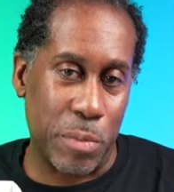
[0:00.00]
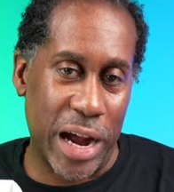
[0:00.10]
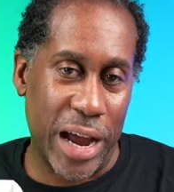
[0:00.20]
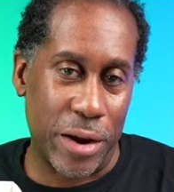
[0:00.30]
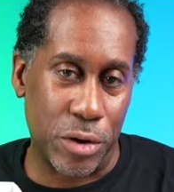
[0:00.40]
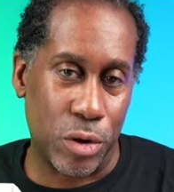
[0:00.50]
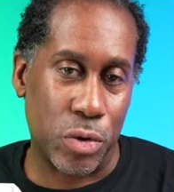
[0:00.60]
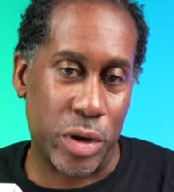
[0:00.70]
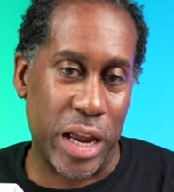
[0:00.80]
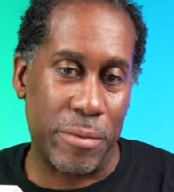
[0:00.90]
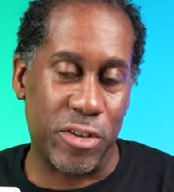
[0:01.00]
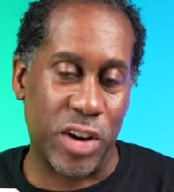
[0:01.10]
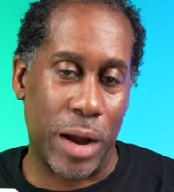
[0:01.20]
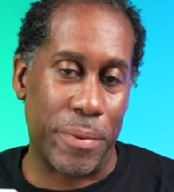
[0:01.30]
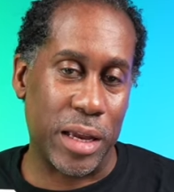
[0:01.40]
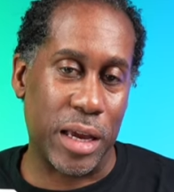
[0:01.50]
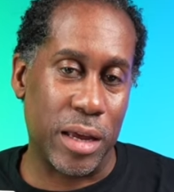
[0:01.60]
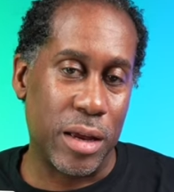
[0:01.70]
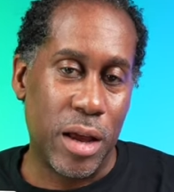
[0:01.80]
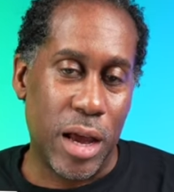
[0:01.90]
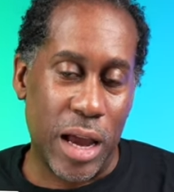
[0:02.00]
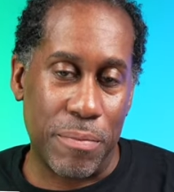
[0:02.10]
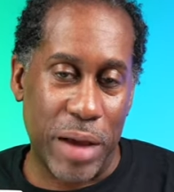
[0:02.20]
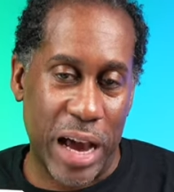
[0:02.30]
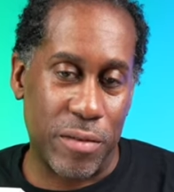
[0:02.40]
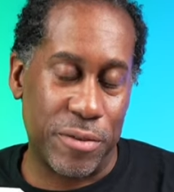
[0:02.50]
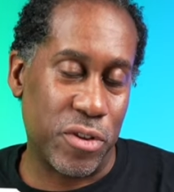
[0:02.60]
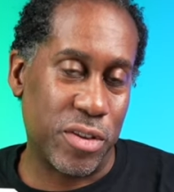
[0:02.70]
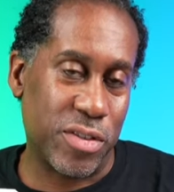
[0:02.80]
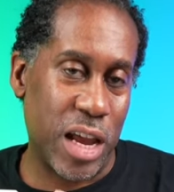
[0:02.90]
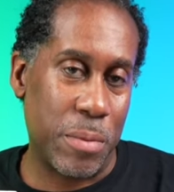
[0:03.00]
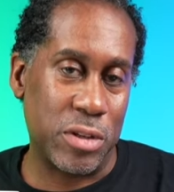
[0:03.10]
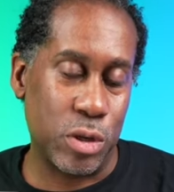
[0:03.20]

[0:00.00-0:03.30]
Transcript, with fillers: Buy or your local camera shop and get a battery for this camera.